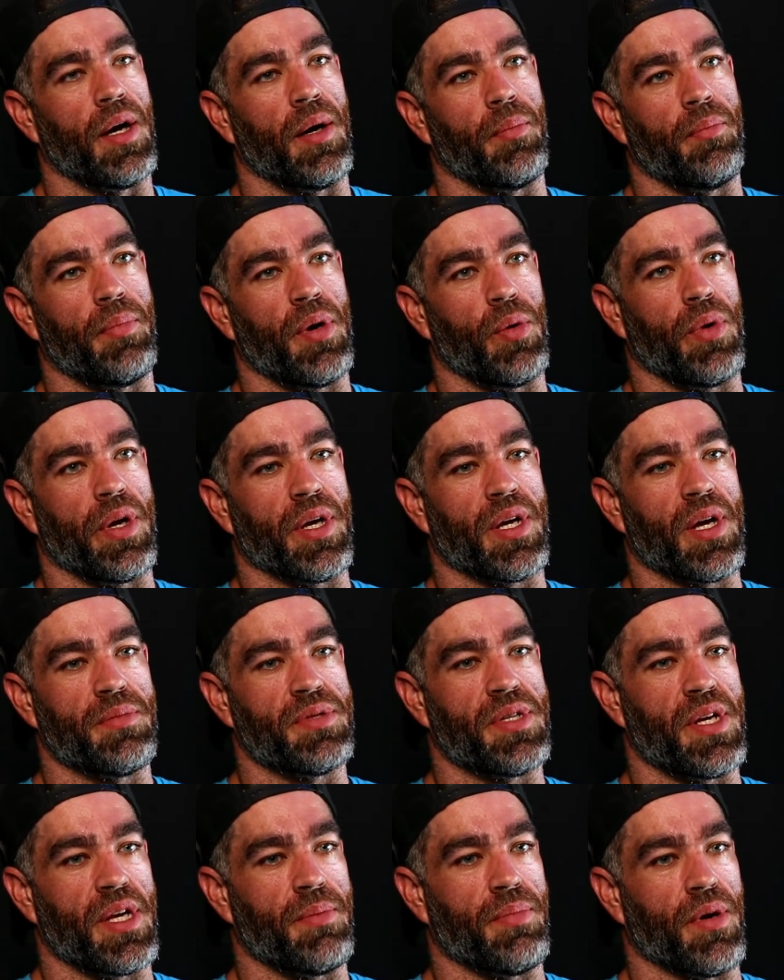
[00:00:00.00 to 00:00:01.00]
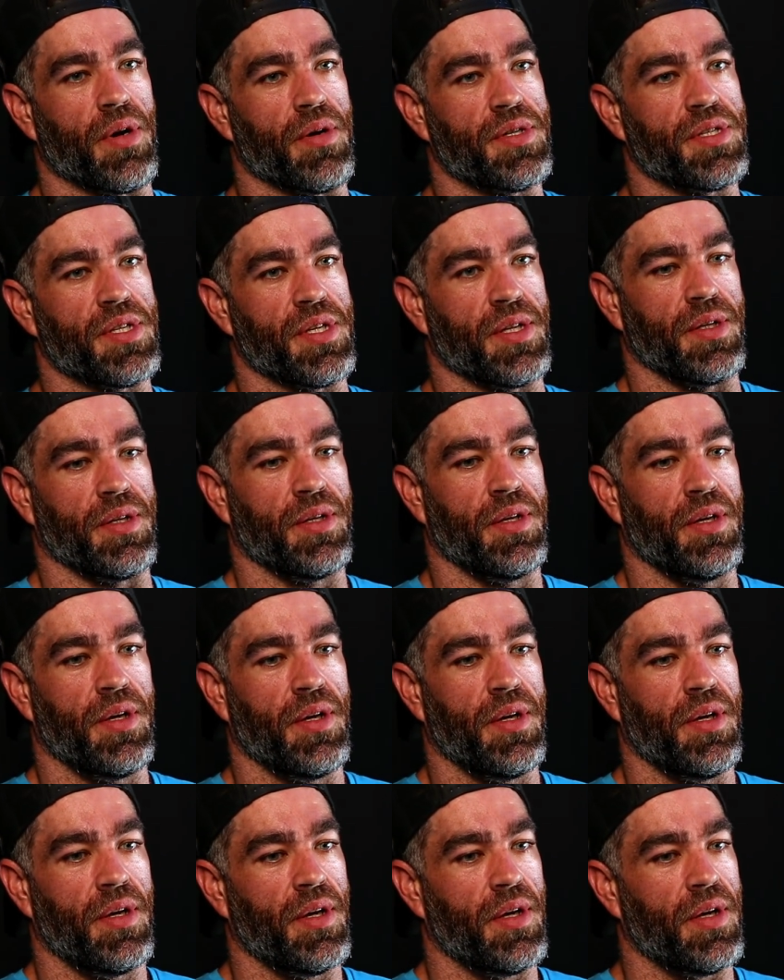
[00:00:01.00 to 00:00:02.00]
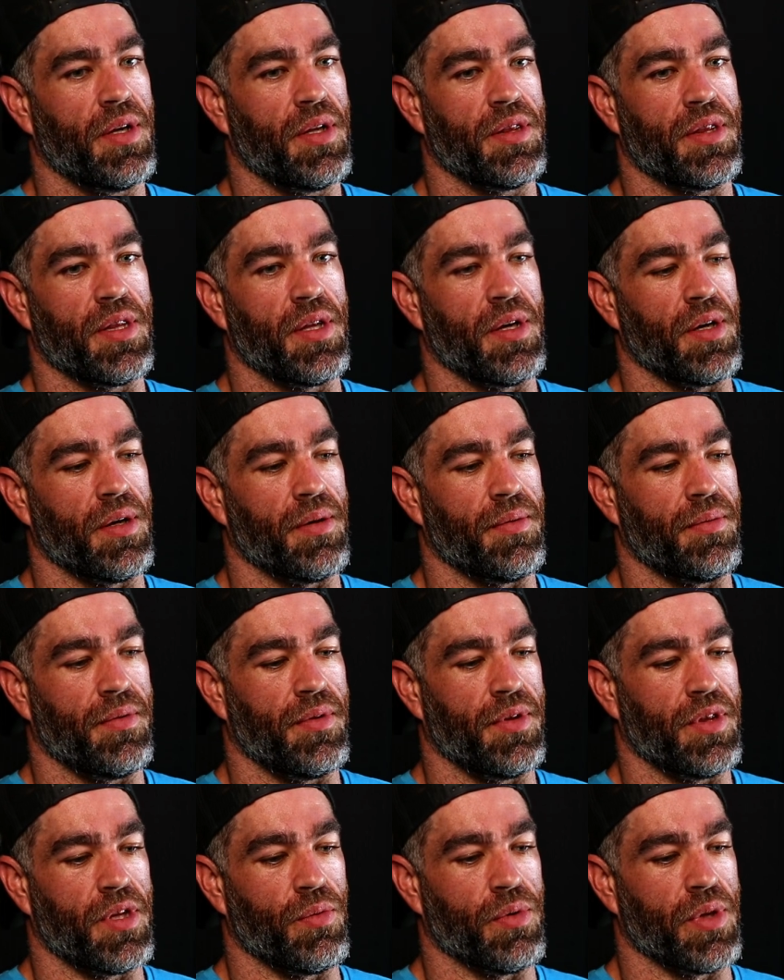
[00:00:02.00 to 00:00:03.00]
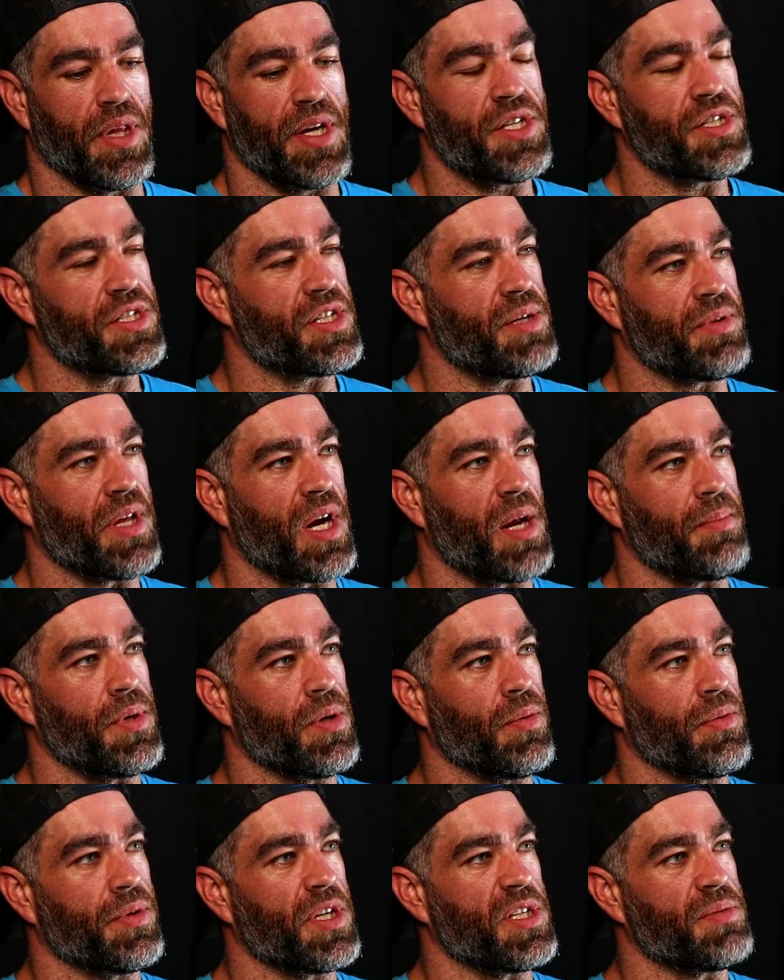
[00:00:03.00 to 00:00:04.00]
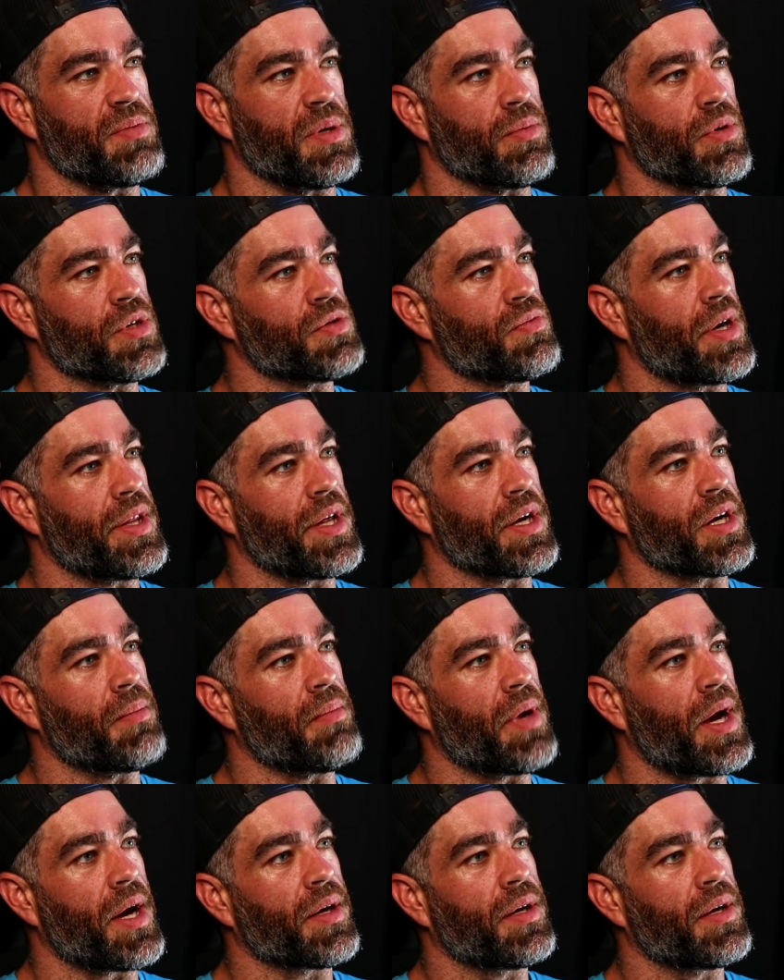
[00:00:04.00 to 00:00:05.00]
But when it comes to in person, the relationship that I build with these people is why they come back.